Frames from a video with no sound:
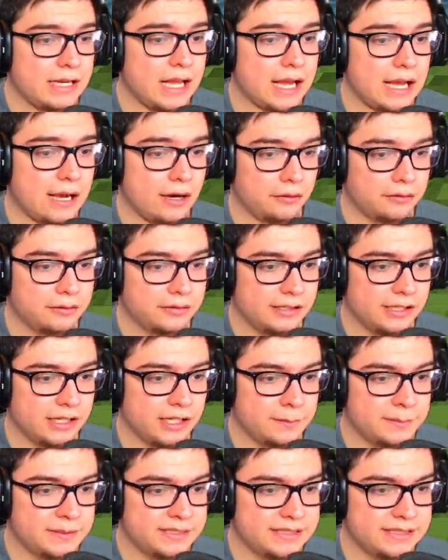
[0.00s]
Now,
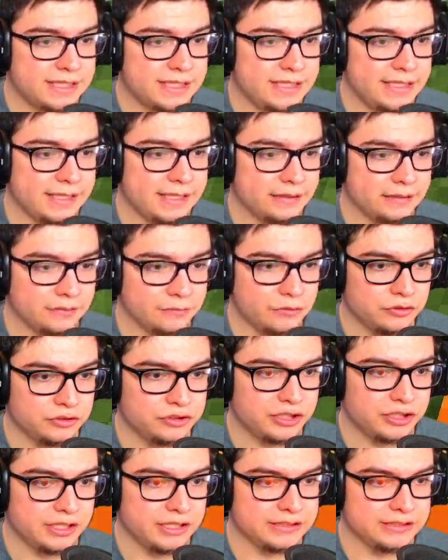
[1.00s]
the obsidian will
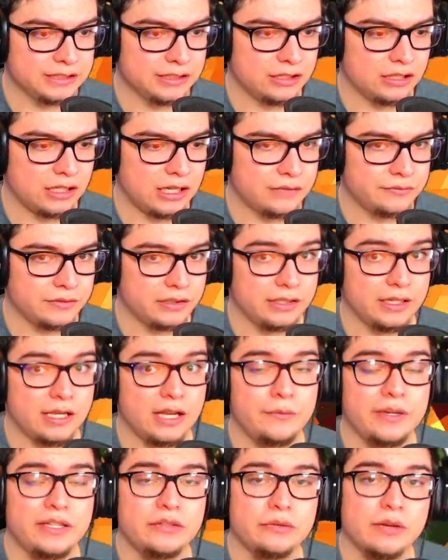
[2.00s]
turn into lava,
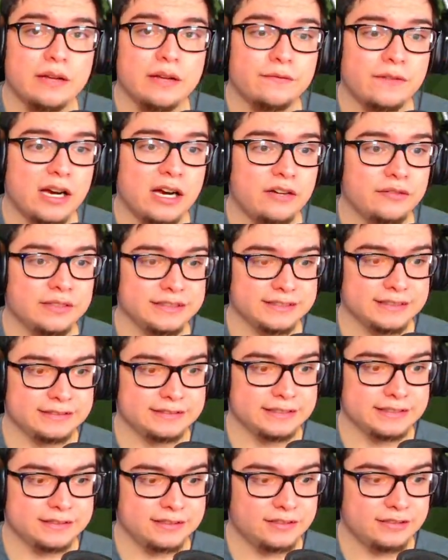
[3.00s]
and we do have fire
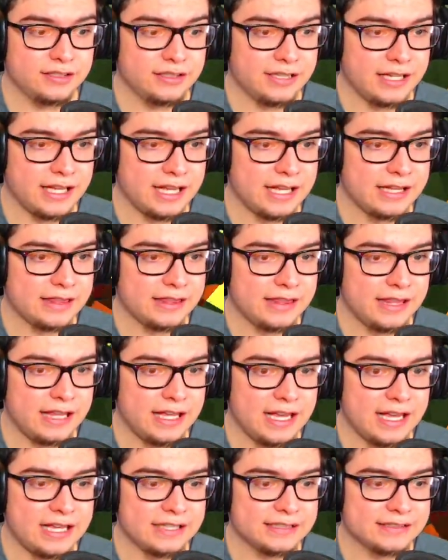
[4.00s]
resistance. Look at
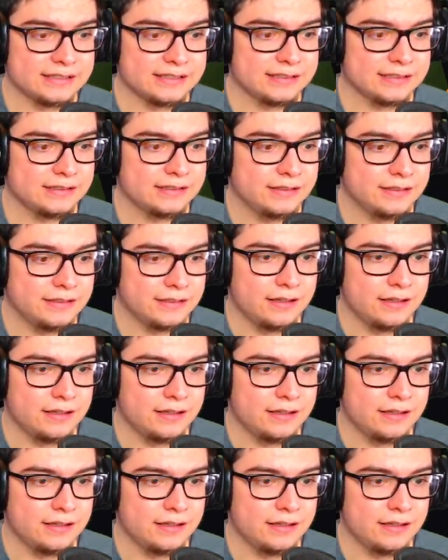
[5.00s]
that.